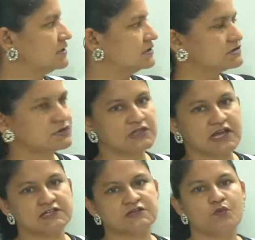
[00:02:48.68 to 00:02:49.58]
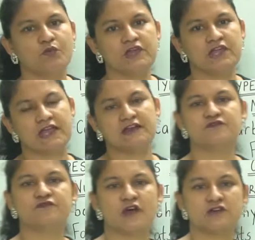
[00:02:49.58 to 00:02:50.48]
so that we can
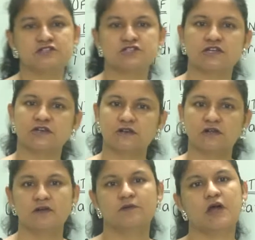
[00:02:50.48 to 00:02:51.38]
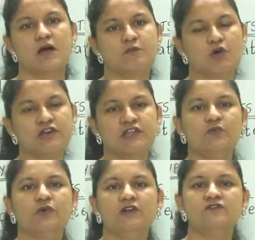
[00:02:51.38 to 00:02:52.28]
function, our body
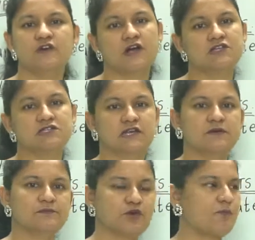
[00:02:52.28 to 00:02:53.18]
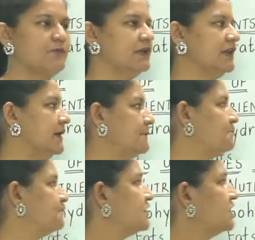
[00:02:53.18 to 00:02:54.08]
will function properly.
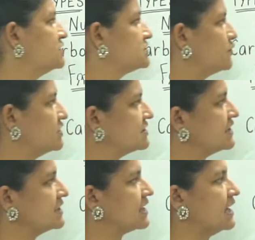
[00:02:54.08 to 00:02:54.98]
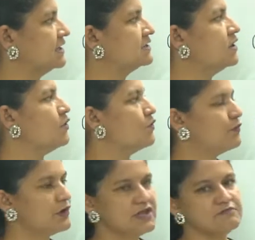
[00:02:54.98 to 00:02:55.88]
So we see that
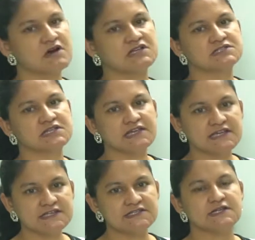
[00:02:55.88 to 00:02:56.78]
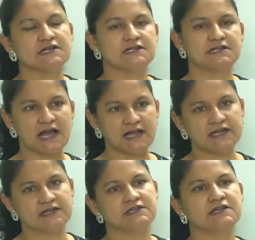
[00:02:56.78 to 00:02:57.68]
we must eat a
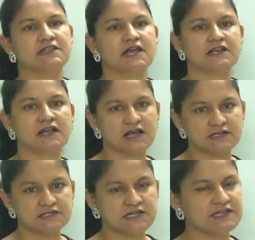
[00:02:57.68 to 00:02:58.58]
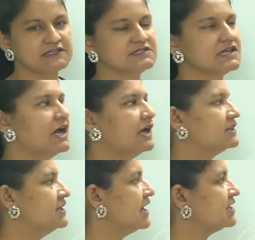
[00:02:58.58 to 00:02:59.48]
diet that contains
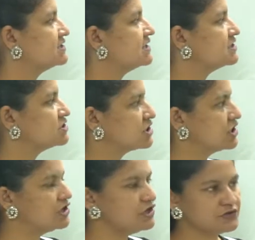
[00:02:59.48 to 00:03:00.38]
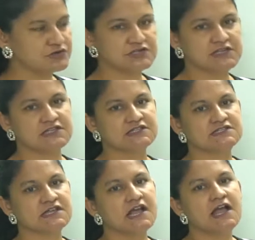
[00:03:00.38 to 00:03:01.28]
the essential
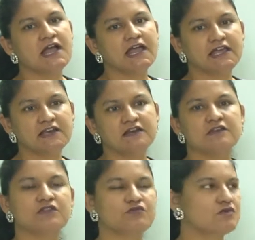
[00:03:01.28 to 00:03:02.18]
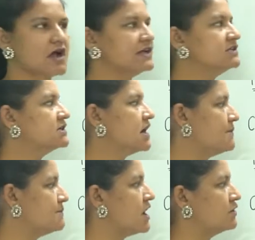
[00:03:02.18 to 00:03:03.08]
nutrients in the right
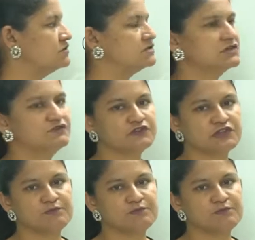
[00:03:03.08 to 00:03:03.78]
amount for the